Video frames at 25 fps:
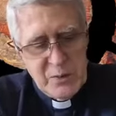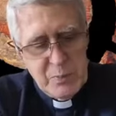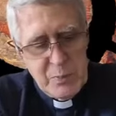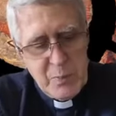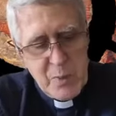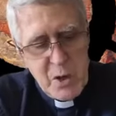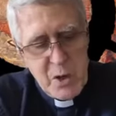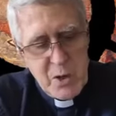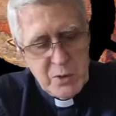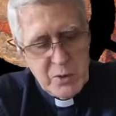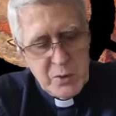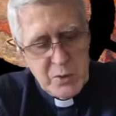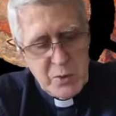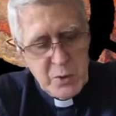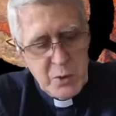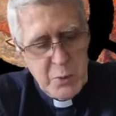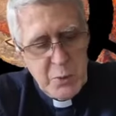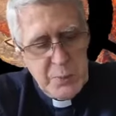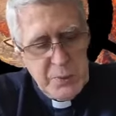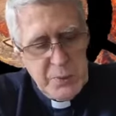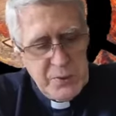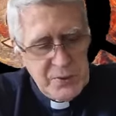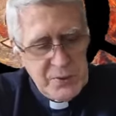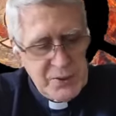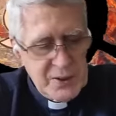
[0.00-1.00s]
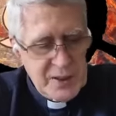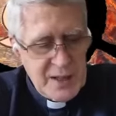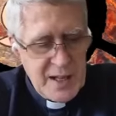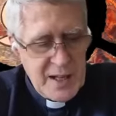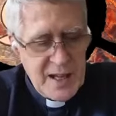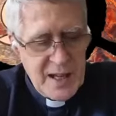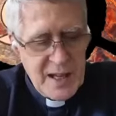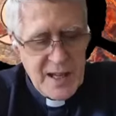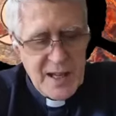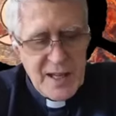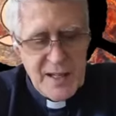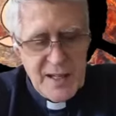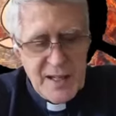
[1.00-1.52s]
small groups,
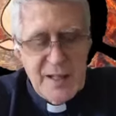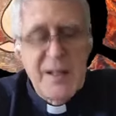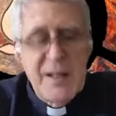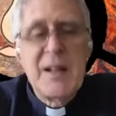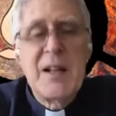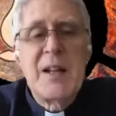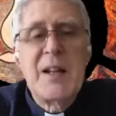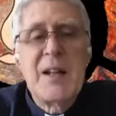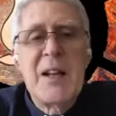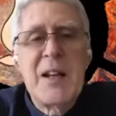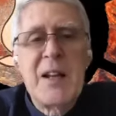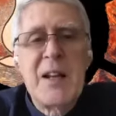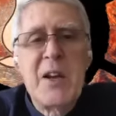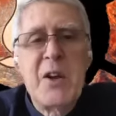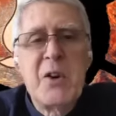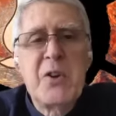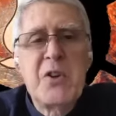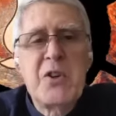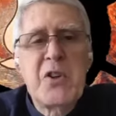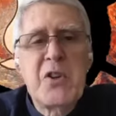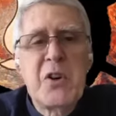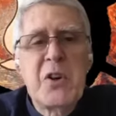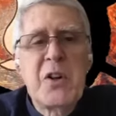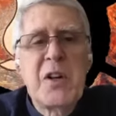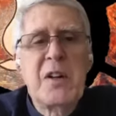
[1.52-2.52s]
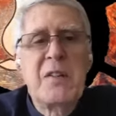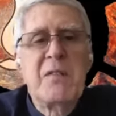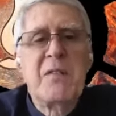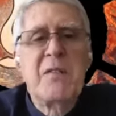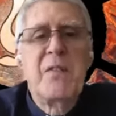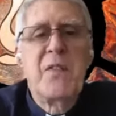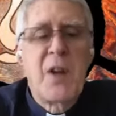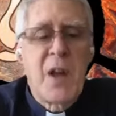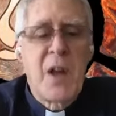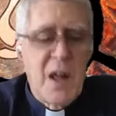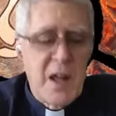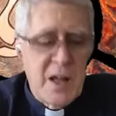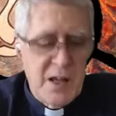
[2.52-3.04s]
and here's your
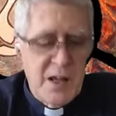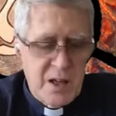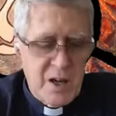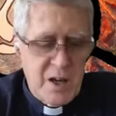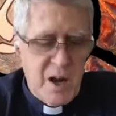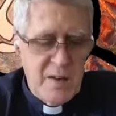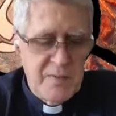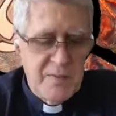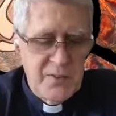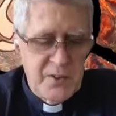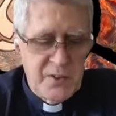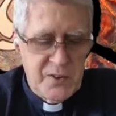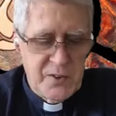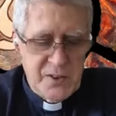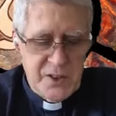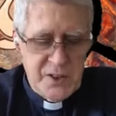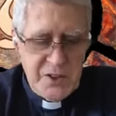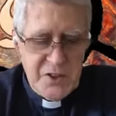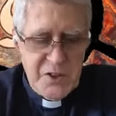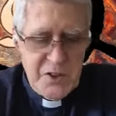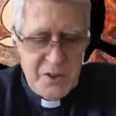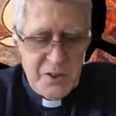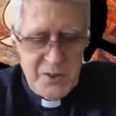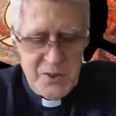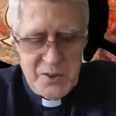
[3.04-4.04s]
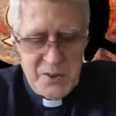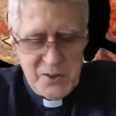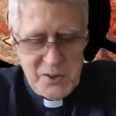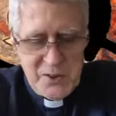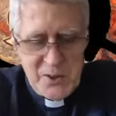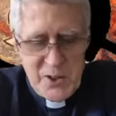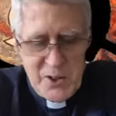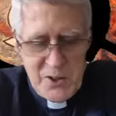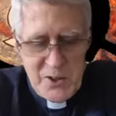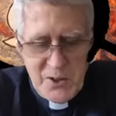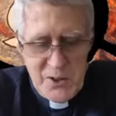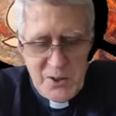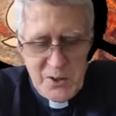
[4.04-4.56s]
con conversation
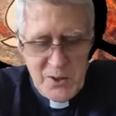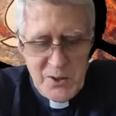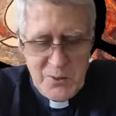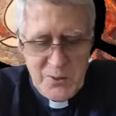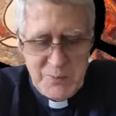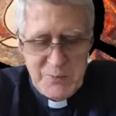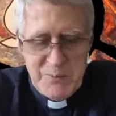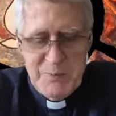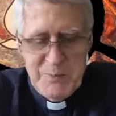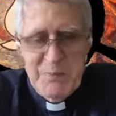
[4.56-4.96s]
starter.